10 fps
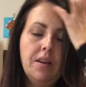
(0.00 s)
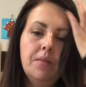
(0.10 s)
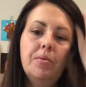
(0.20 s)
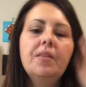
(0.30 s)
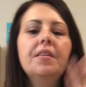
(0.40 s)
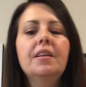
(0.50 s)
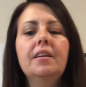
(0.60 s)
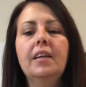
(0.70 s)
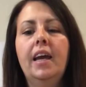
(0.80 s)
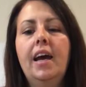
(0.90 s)
I'm gonna put the
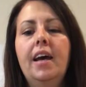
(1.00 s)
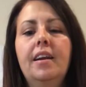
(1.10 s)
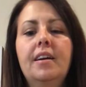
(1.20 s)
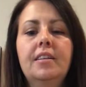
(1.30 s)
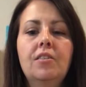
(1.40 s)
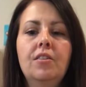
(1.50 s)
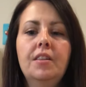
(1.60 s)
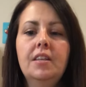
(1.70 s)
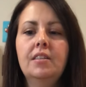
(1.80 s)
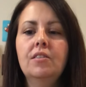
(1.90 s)
little cat eyes
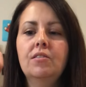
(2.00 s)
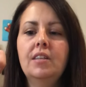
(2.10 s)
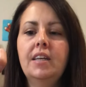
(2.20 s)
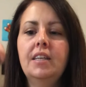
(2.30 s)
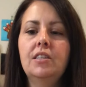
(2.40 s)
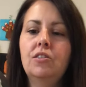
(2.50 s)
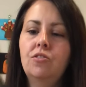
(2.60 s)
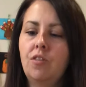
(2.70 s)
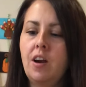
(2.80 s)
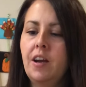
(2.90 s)
on. This looks like it's
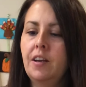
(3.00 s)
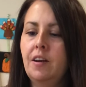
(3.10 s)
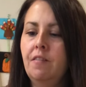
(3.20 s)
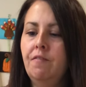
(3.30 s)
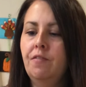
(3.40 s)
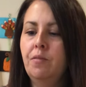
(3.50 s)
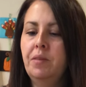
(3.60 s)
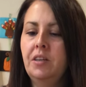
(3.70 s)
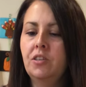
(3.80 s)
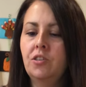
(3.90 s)
dry enough for
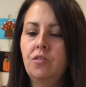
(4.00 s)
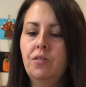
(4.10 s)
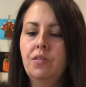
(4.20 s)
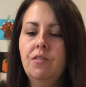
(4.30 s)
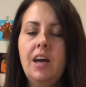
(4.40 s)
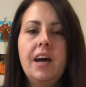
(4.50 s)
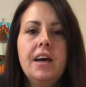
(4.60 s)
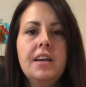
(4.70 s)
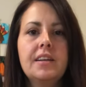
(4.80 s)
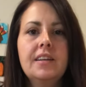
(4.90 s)
me to show you
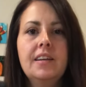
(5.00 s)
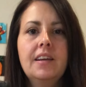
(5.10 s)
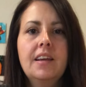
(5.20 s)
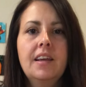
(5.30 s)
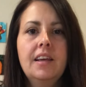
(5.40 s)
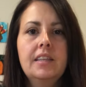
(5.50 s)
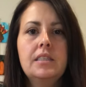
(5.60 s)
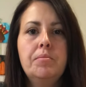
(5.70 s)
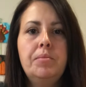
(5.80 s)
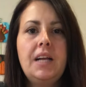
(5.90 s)
that.
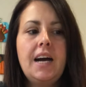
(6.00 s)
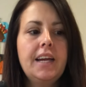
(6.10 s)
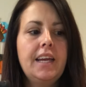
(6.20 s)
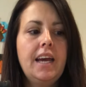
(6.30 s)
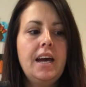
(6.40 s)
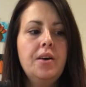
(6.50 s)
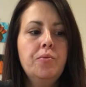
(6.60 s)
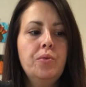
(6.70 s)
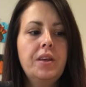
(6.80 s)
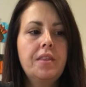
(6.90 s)
It's a black cat
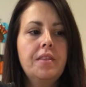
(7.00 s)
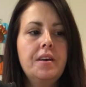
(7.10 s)
with